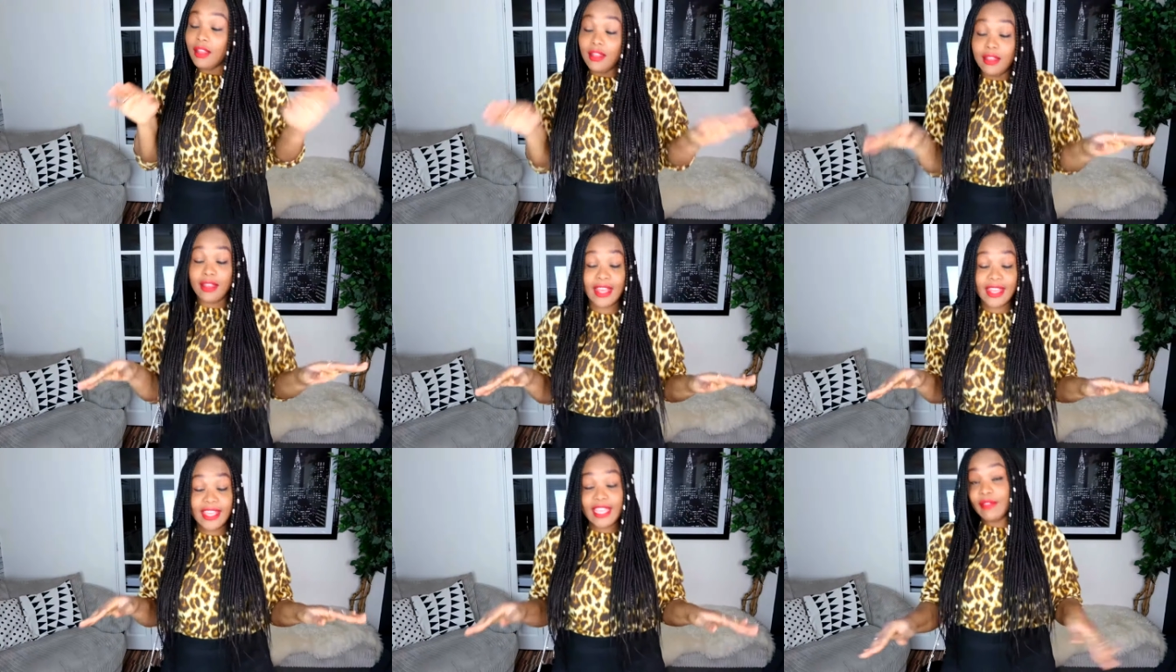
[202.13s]

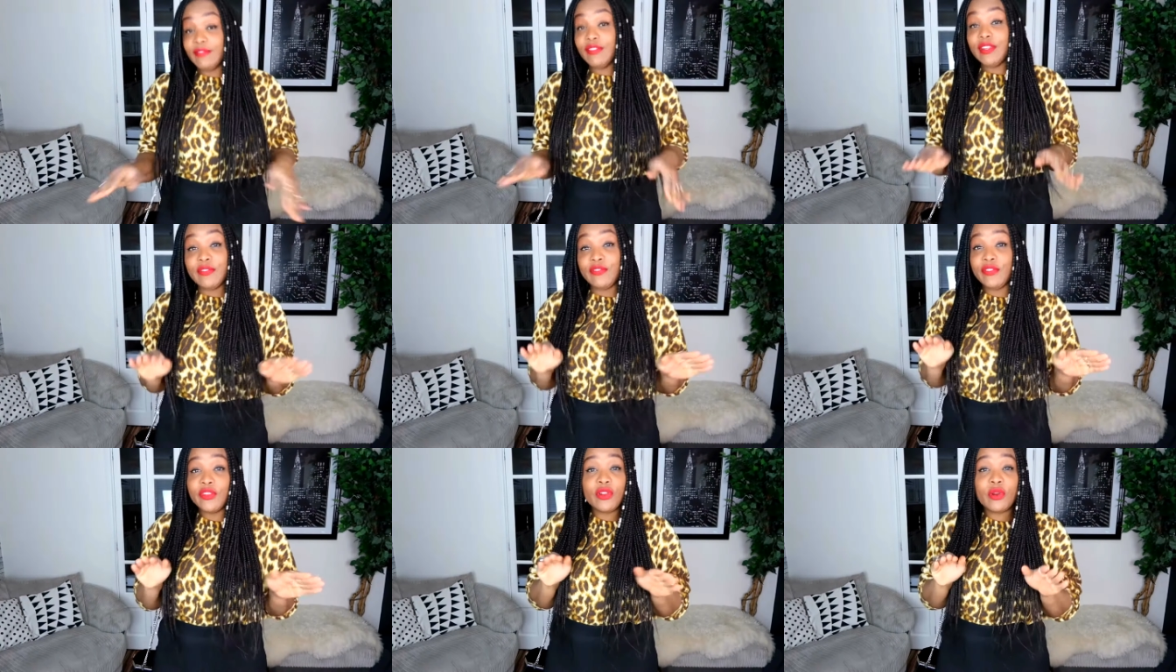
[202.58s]
Like, even
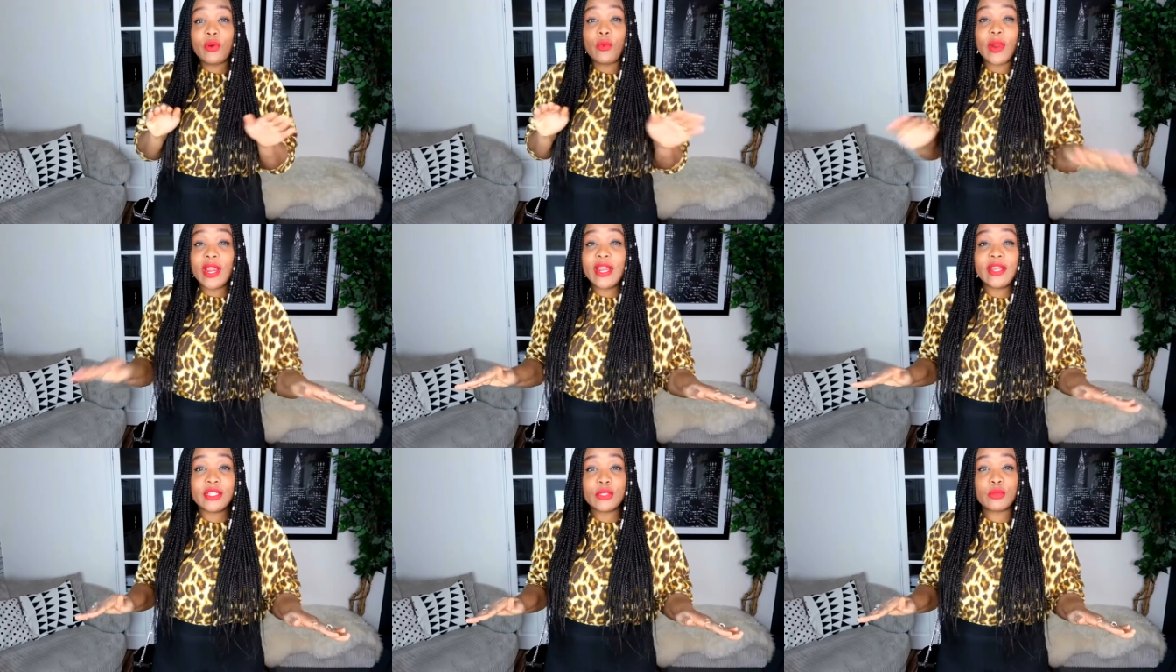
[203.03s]
if you're not
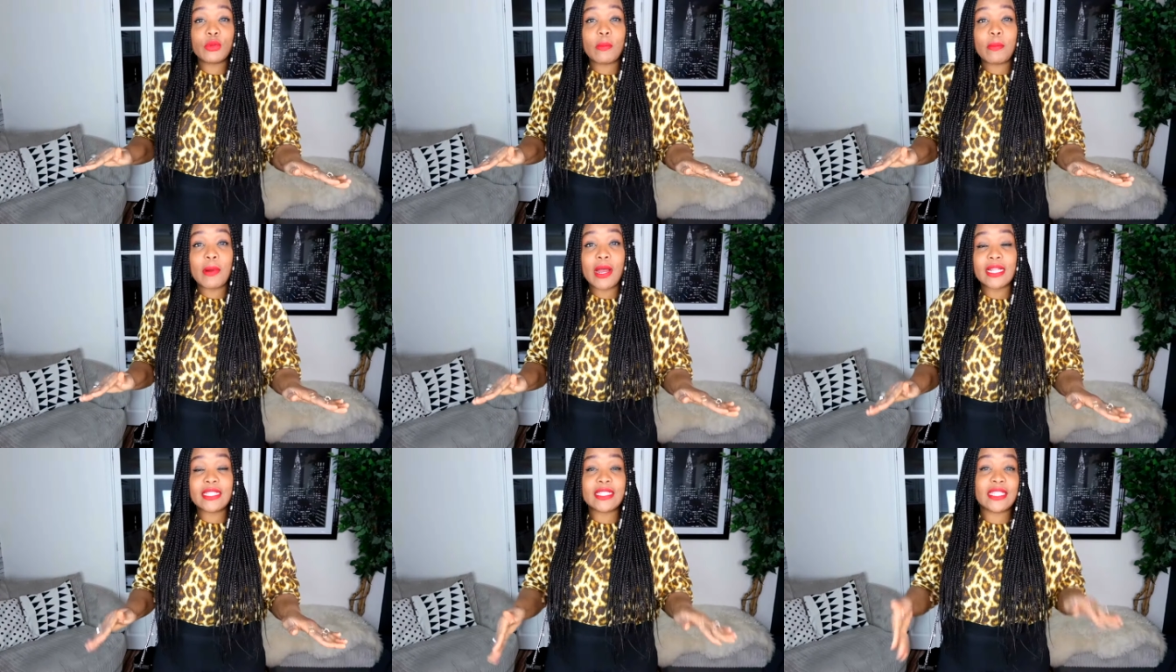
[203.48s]
wearing it to a
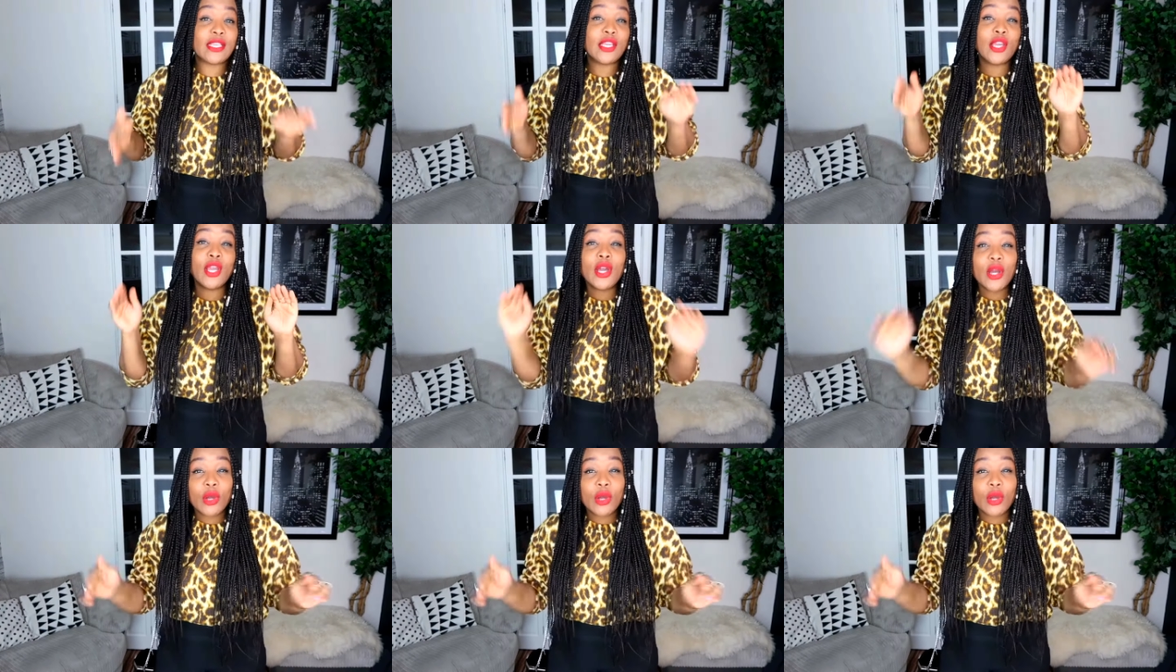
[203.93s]
party,